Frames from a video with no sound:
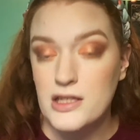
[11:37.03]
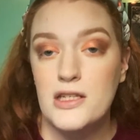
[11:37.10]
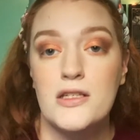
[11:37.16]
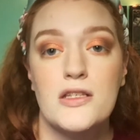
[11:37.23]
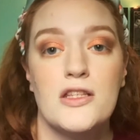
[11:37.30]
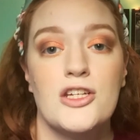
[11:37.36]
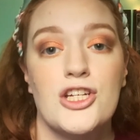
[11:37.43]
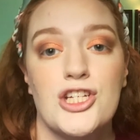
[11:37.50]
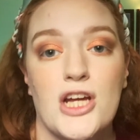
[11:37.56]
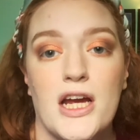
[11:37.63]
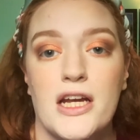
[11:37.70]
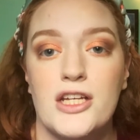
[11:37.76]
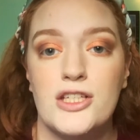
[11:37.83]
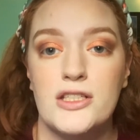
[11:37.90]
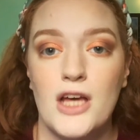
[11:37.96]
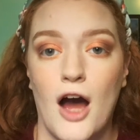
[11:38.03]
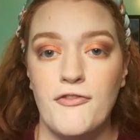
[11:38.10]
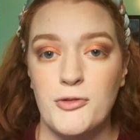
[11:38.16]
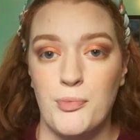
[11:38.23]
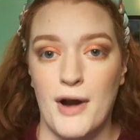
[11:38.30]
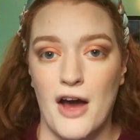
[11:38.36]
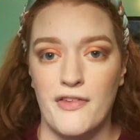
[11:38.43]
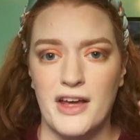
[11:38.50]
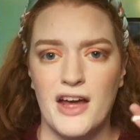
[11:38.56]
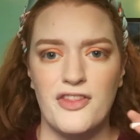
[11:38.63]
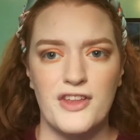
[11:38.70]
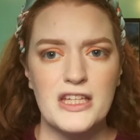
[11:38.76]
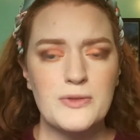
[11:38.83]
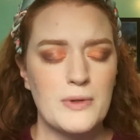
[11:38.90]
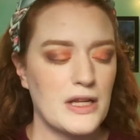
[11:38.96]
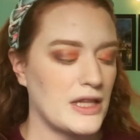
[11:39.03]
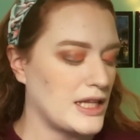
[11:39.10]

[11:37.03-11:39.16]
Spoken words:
is in the shade Soft Brown. They had this one and